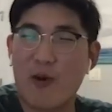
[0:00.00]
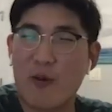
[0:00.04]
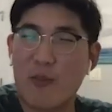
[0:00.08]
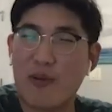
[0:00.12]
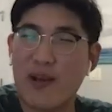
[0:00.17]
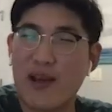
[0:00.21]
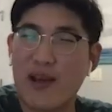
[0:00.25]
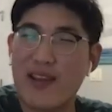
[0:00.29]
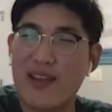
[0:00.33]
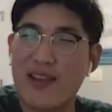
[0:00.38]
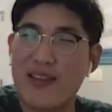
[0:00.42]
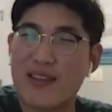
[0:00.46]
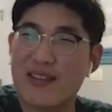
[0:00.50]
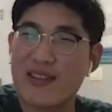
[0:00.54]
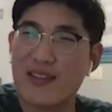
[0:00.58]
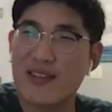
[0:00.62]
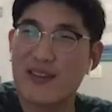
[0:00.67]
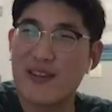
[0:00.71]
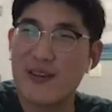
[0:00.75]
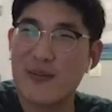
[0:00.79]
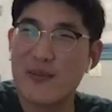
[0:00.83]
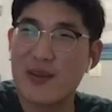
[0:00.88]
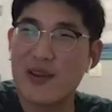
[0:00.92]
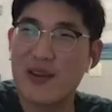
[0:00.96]
I think network
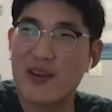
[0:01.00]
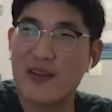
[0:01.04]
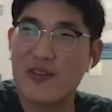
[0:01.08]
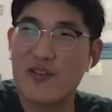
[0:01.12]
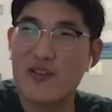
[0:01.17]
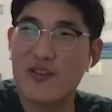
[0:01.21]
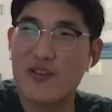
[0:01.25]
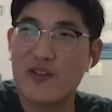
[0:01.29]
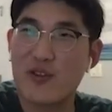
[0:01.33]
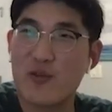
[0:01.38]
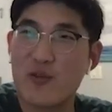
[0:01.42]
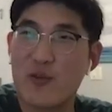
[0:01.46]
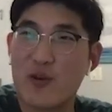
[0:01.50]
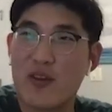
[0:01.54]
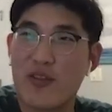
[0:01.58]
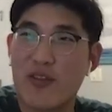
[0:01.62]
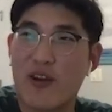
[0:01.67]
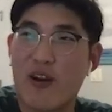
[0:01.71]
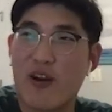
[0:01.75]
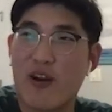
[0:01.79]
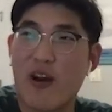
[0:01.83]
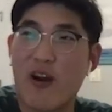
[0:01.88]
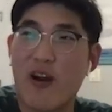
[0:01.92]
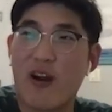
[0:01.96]
planning is a little bit
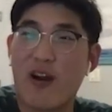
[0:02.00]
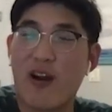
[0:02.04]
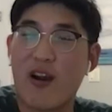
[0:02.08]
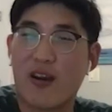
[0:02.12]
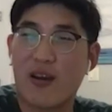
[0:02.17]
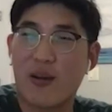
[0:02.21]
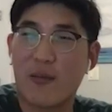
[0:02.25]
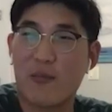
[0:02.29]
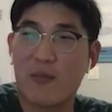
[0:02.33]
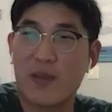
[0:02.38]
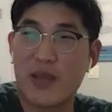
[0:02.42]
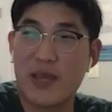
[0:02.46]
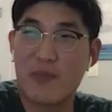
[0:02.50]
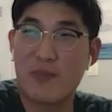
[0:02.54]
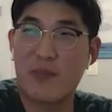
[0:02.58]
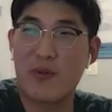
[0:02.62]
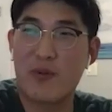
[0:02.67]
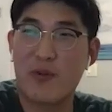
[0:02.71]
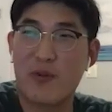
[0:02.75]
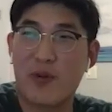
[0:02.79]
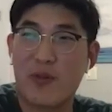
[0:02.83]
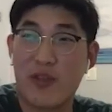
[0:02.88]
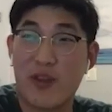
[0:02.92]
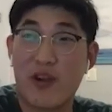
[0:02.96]
unusual, where there are
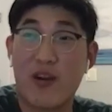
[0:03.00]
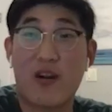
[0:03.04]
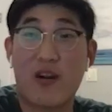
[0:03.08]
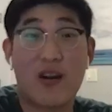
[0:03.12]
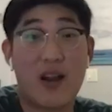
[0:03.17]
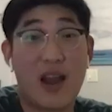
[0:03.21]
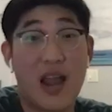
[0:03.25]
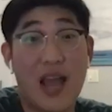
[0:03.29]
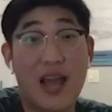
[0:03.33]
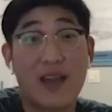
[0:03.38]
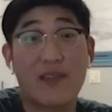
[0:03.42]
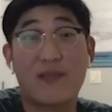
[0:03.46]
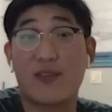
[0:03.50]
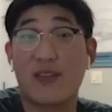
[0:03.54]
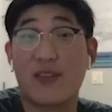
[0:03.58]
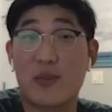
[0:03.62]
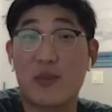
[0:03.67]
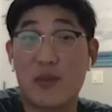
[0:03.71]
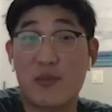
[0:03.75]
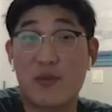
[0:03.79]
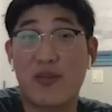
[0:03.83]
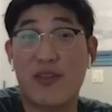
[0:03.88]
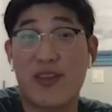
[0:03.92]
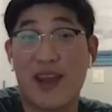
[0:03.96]
a
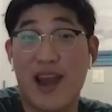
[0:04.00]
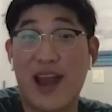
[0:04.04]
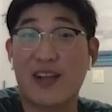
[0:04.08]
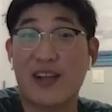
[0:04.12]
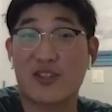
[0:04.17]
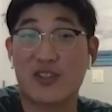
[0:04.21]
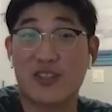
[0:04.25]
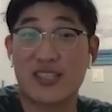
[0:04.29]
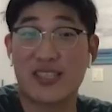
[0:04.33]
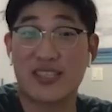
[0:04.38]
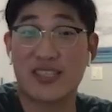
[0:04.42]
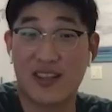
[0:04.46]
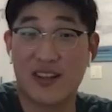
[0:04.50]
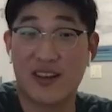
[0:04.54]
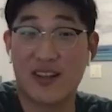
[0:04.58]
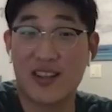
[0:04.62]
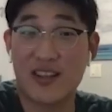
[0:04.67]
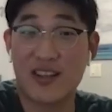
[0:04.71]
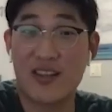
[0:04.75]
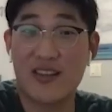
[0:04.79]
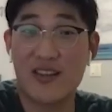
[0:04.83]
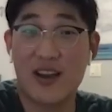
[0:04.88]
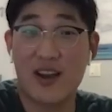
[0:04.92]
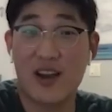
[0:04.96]
handful of people that
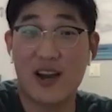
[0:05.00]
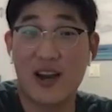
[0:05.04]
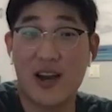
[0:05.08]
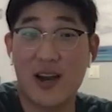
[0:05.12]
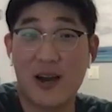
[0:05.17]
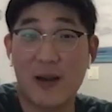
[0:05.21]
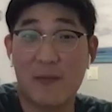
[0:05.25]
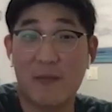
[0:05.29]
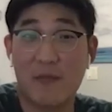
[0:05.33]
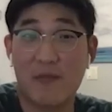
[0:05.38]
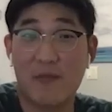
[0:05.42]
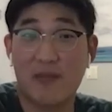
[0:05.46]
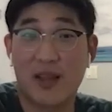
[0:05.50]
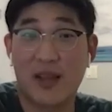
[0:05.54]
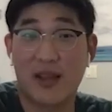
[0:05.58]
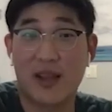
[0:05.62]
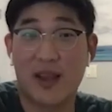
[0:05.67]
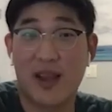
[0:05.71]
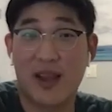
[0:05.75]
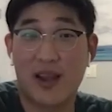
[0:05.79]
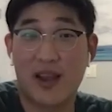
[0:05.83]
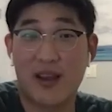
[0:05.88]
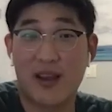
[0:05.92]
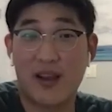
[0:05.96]
actually studied
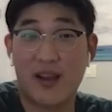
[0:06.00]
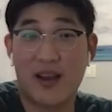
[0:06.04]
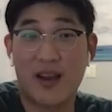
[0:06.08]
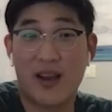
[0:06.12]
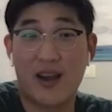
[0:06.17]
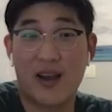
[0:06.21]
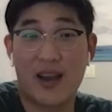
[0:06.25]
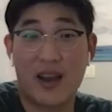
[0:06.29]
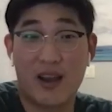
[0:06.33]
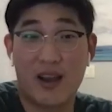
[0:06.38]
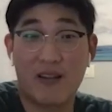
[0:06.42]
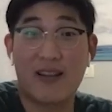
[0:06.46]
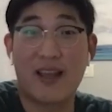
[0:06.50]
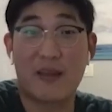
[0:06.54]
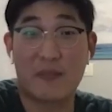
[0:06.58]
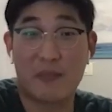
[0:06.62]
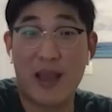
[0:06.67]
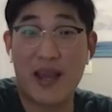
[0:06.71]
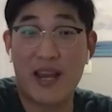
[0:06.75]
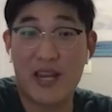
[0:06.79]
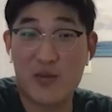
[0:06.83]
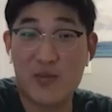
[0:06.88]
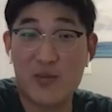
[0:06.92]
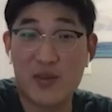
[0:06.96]
like
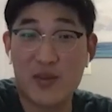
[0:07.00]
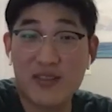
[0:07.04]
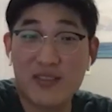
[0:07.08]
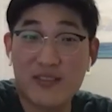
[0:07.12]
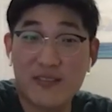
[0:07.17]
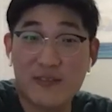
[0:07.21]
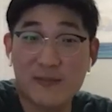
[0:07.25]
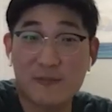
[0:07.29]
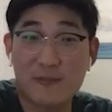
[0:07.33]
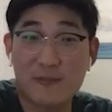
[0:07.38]
airline